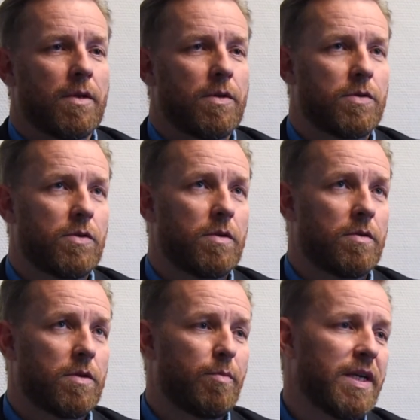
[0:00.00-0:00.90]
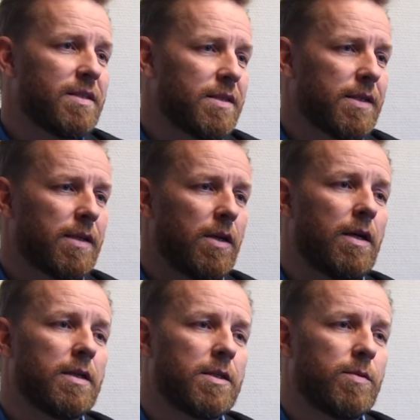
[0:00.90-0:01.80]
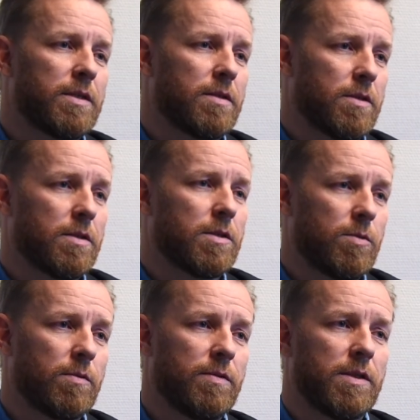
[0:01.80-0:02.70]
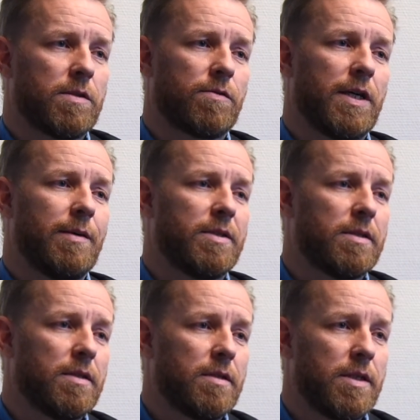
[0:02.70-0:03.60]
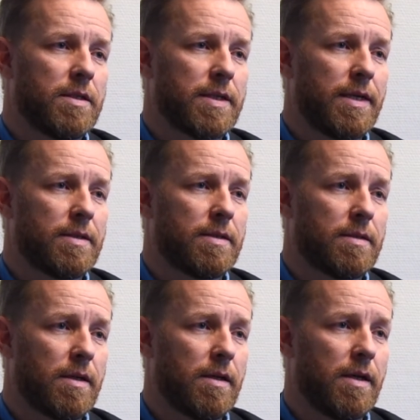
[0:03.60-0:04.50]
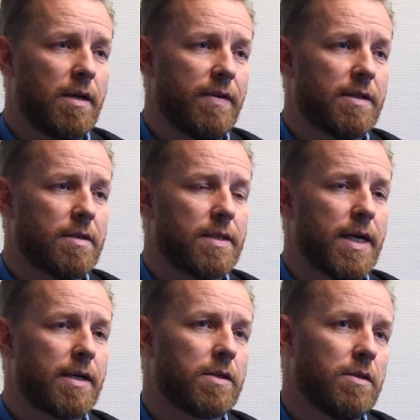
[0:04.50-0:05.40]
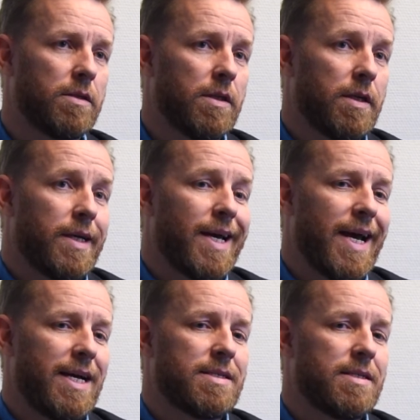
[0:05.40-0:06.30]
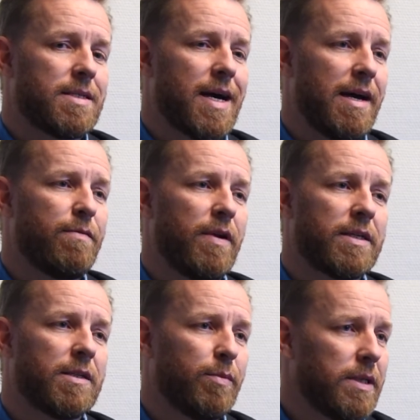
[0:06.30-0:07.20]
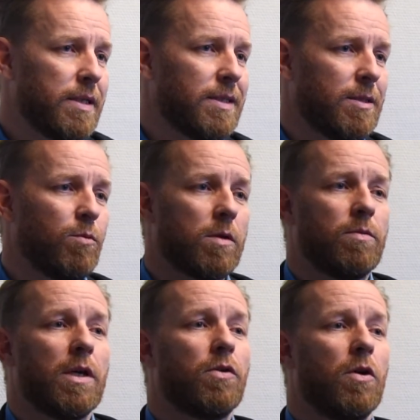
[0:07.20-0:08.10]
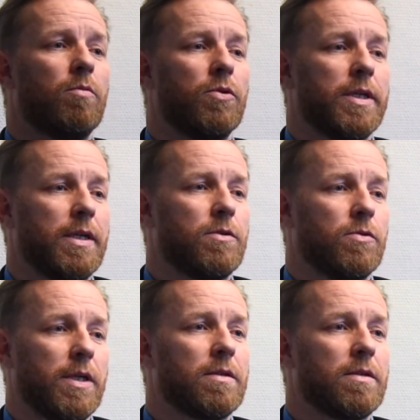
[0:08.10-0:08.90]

So the basic technology, which is also what we described in the Science Advances article, has this high flexibility in what we incorporate into it.